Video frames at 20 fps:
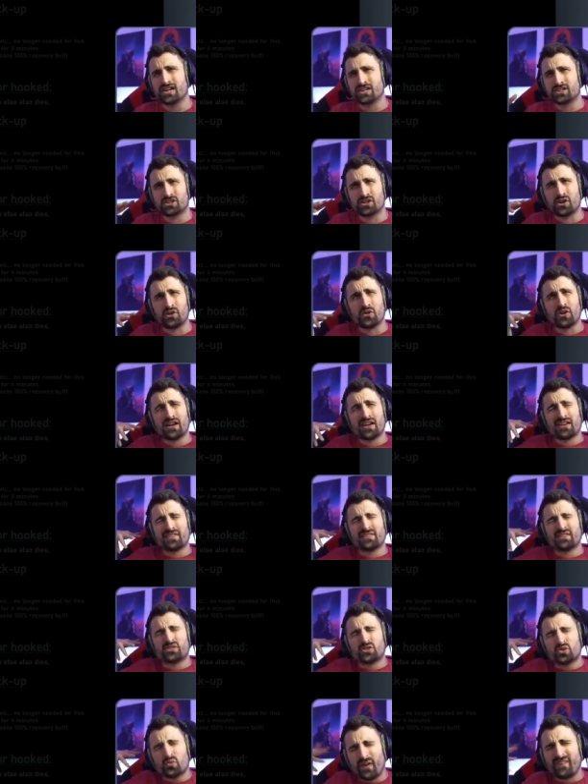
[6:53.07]
so
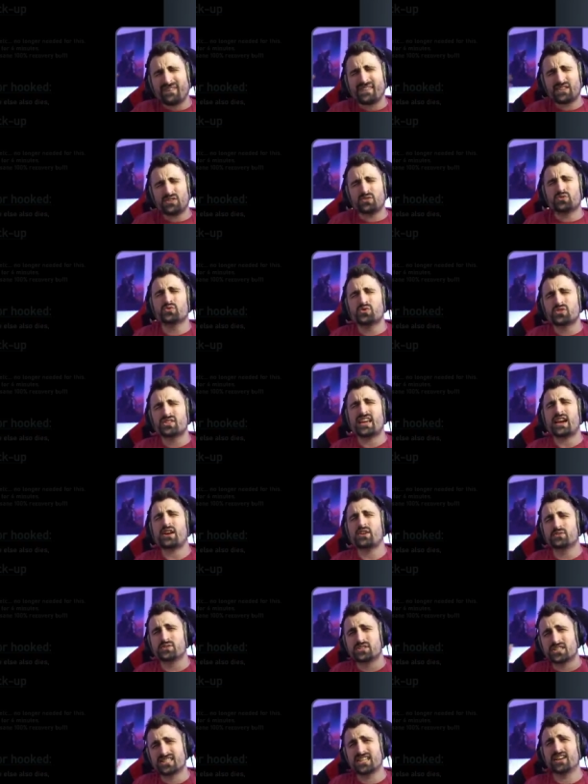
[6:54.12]
the 22
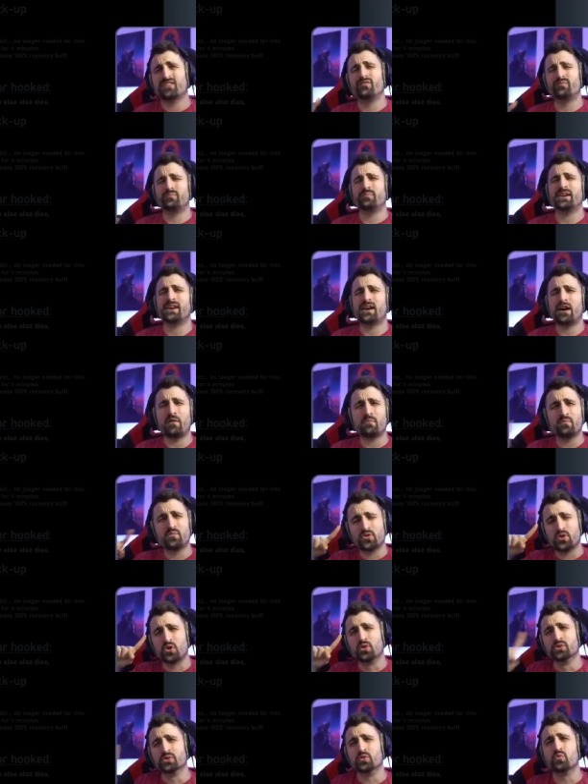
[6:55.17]
second self pickup
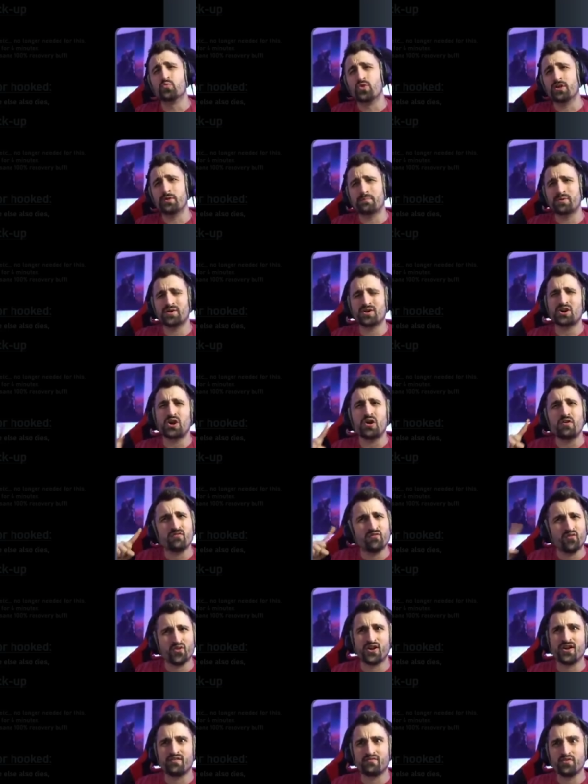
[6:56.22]
with only one perk
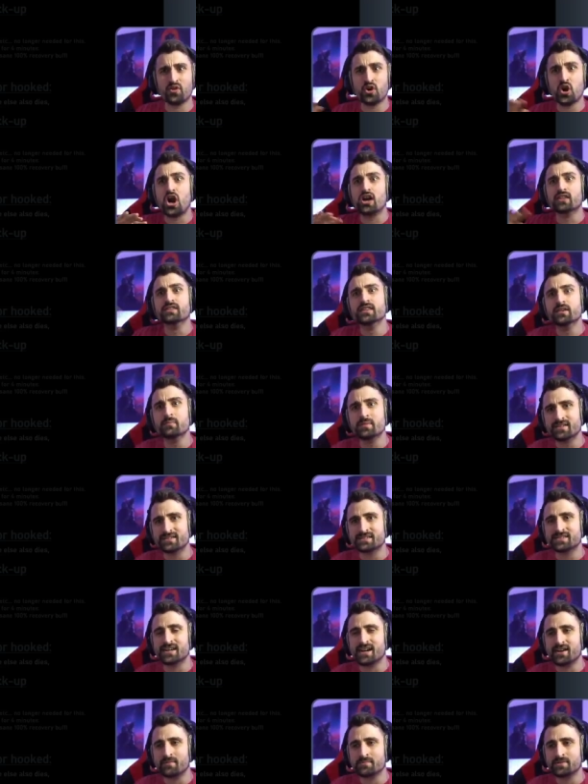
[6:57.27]
forever unlimited
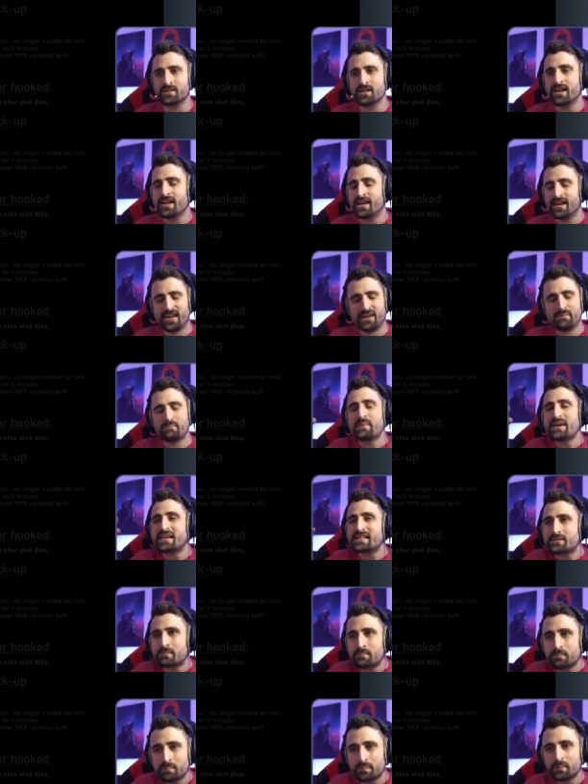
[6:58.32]
times it
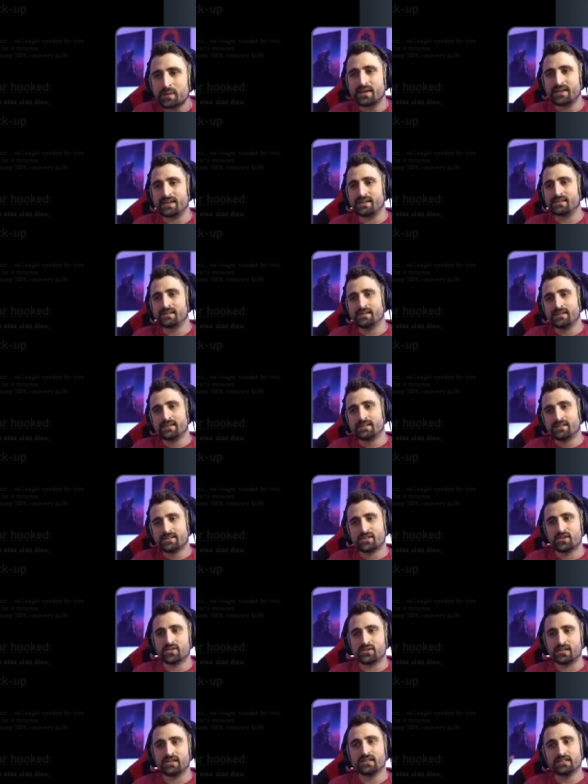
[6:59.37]
makes playing
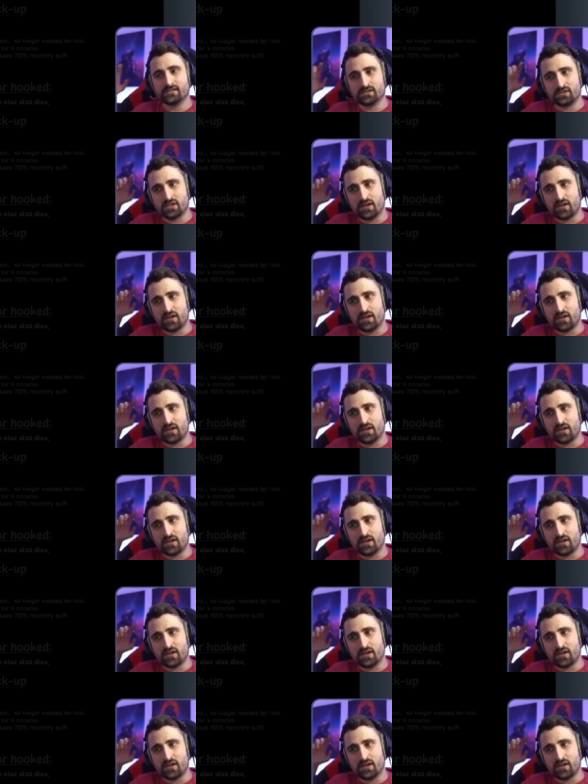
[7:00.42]
certain killers